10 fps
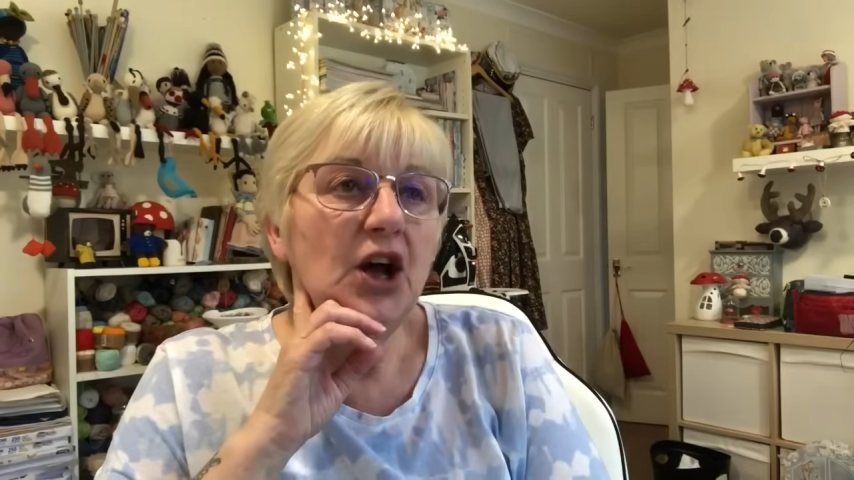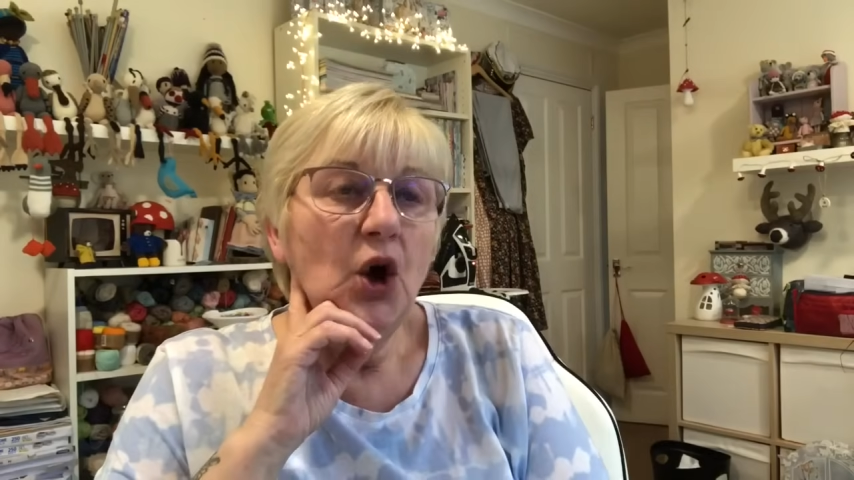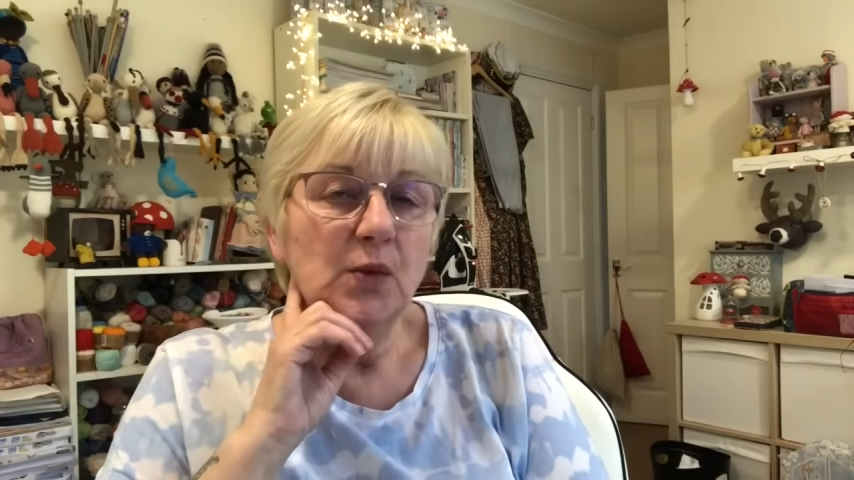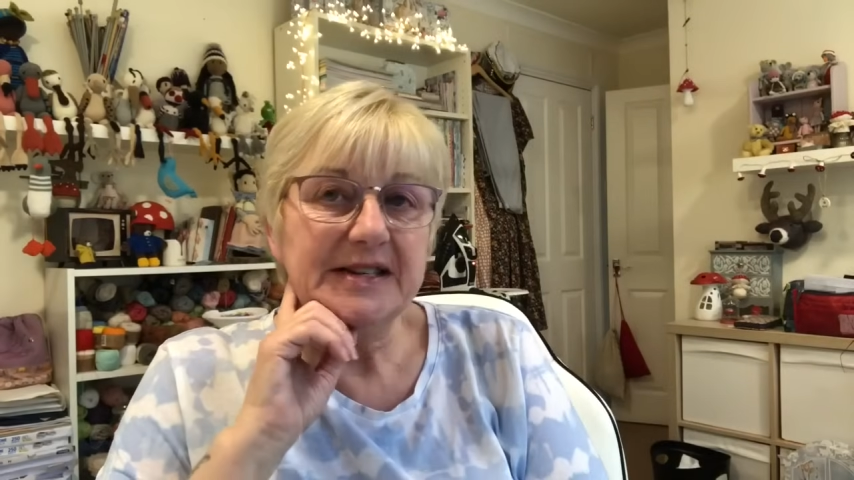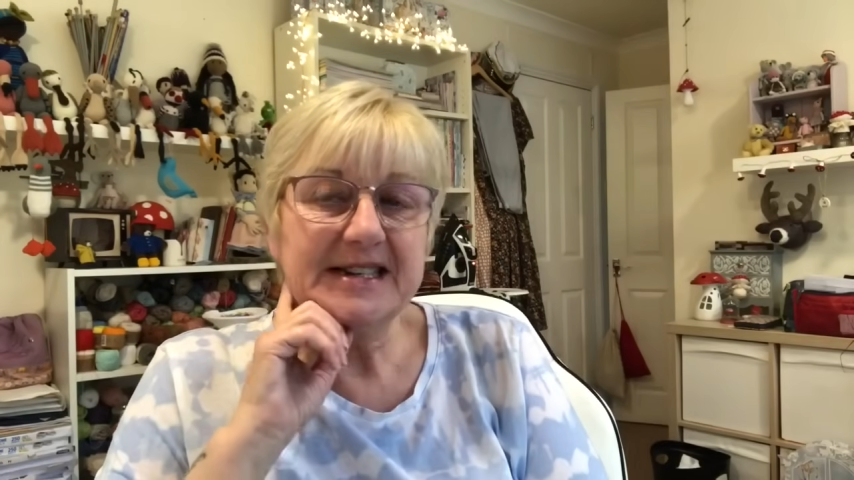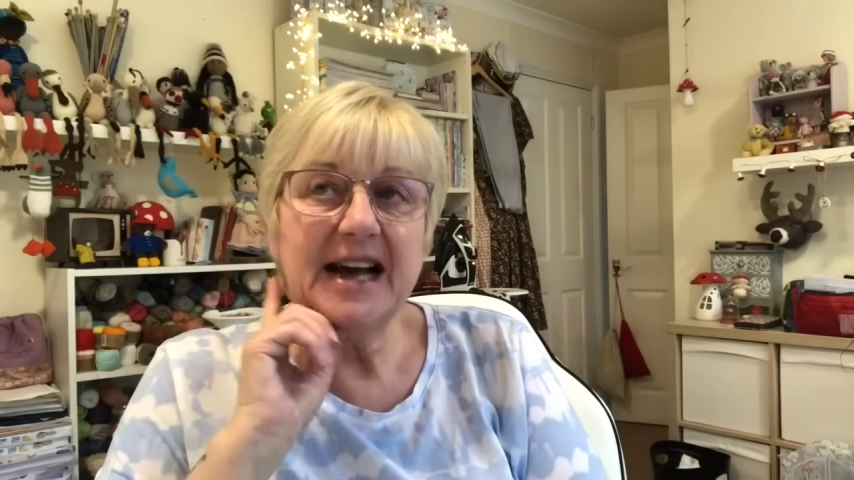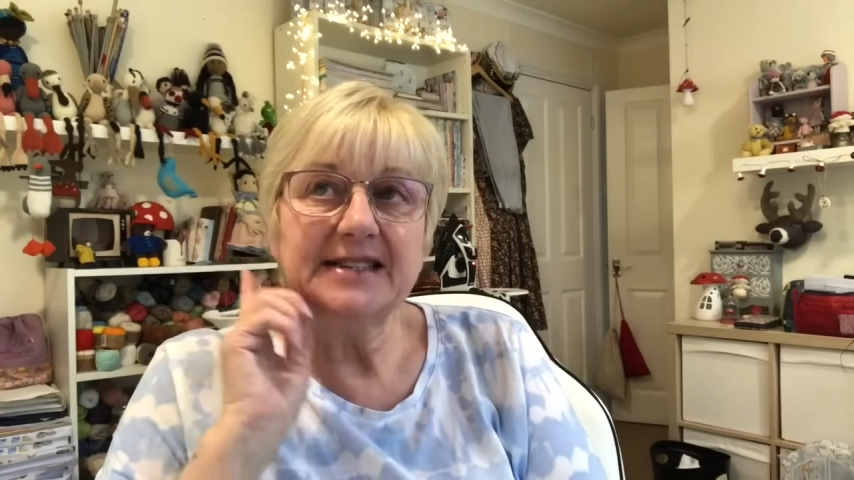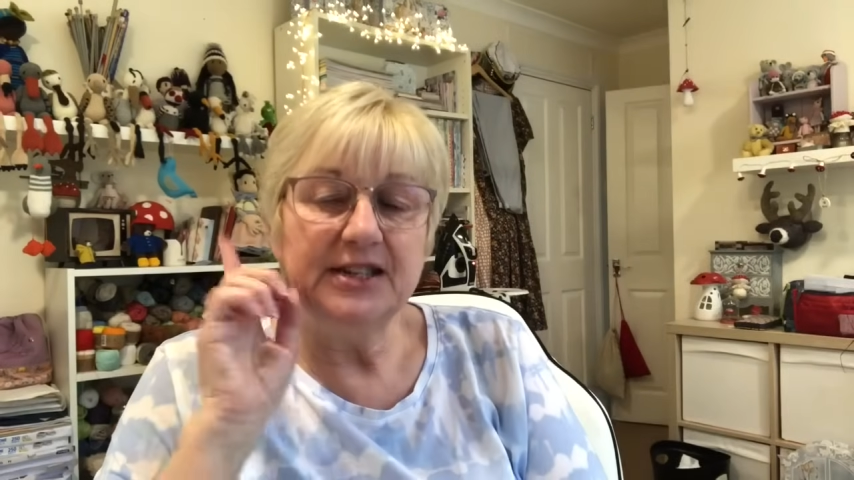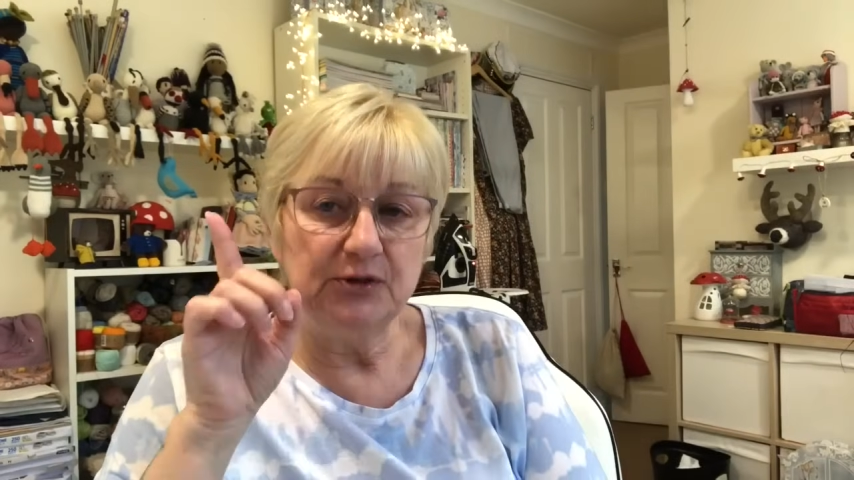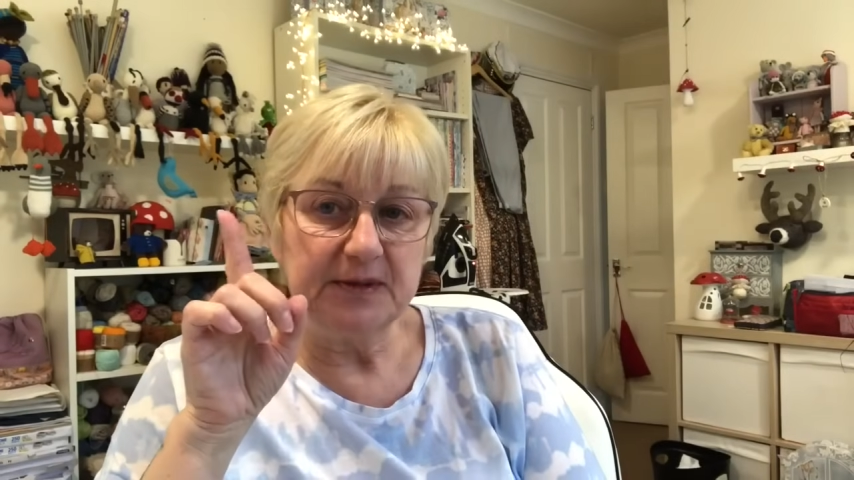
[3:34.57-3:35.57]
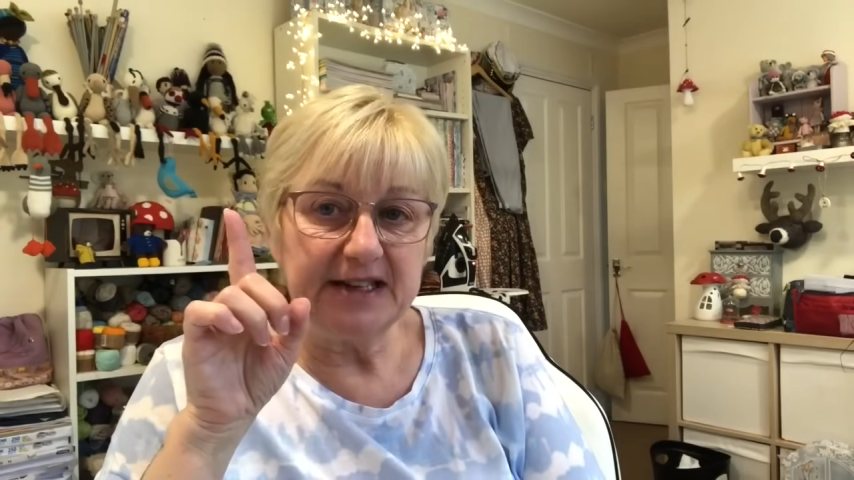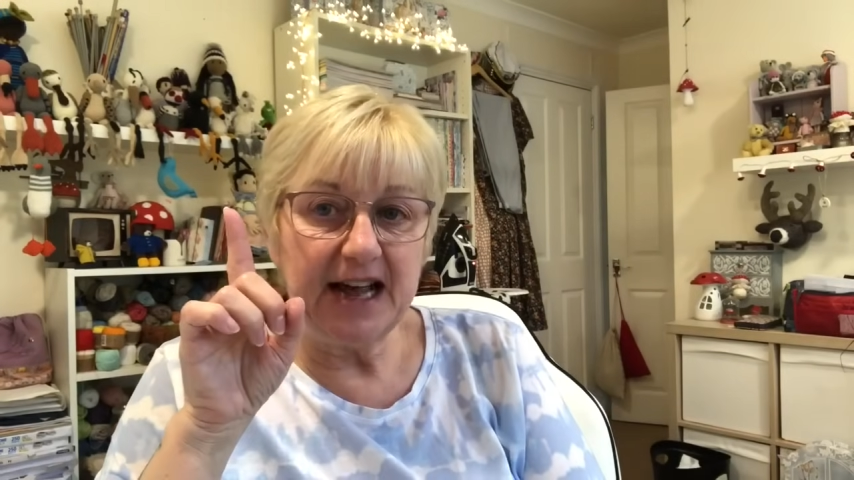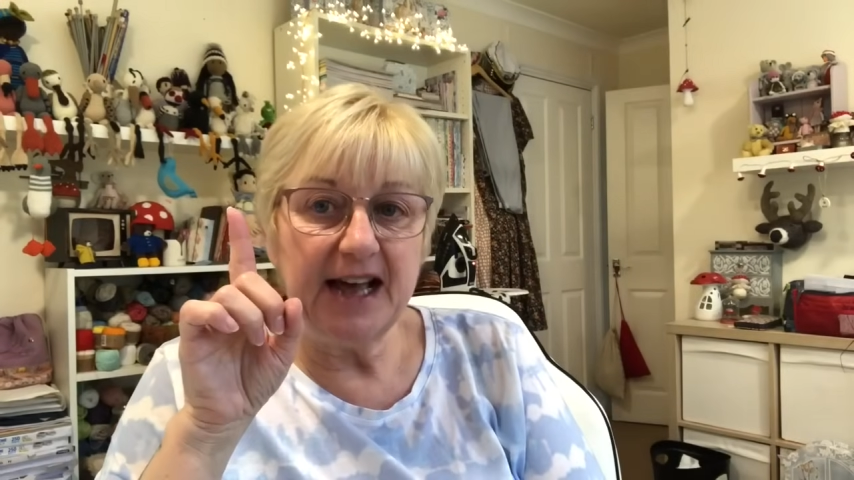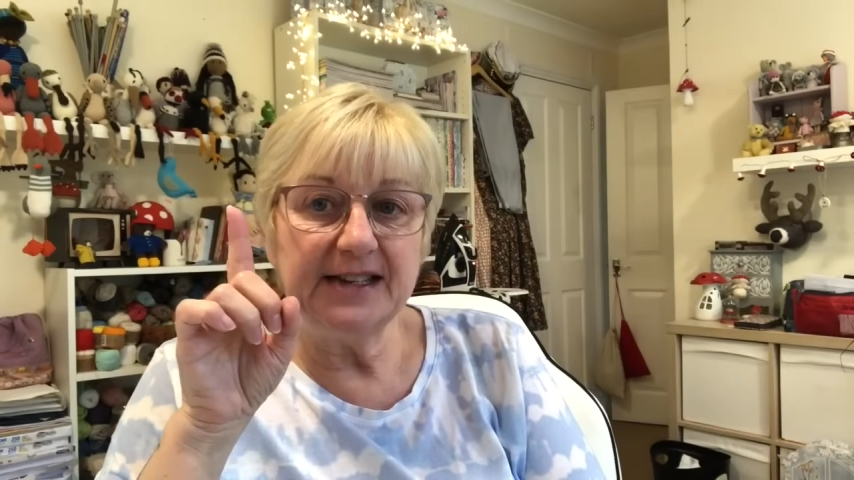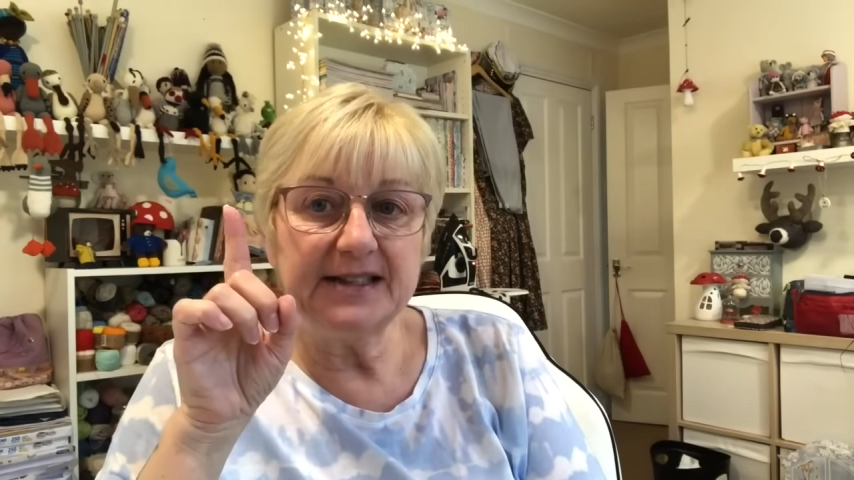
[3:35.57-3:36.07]
We're starting
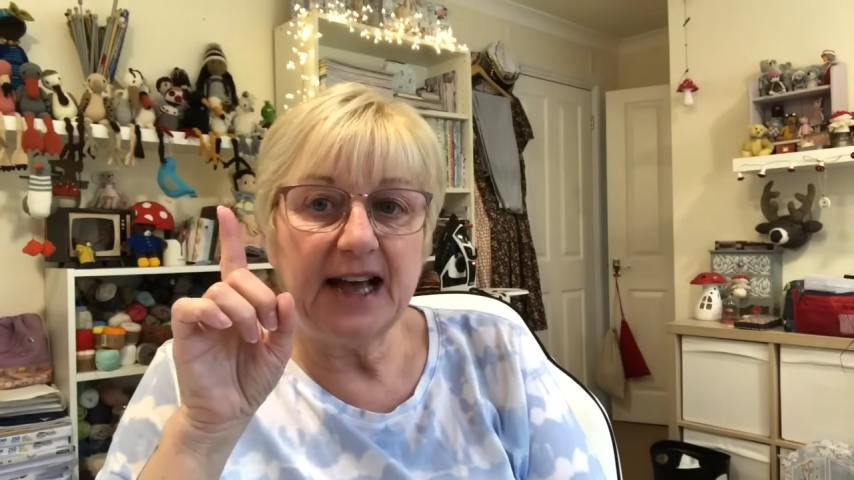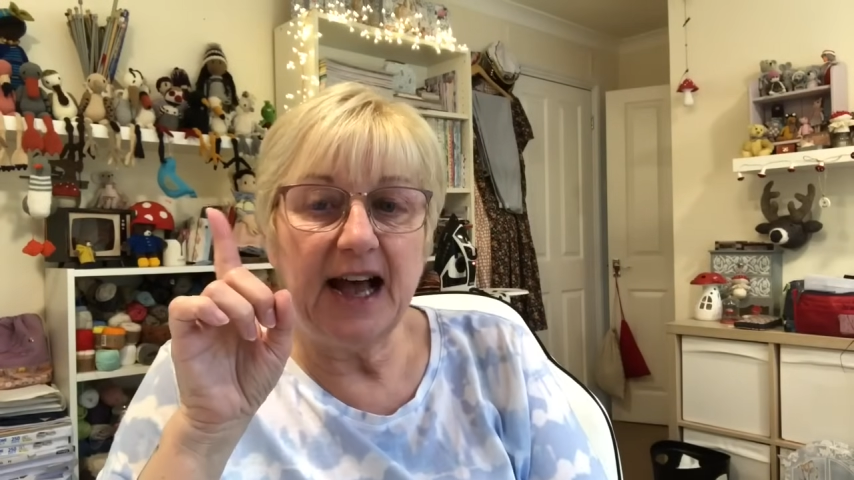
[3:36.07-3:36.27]
upstairs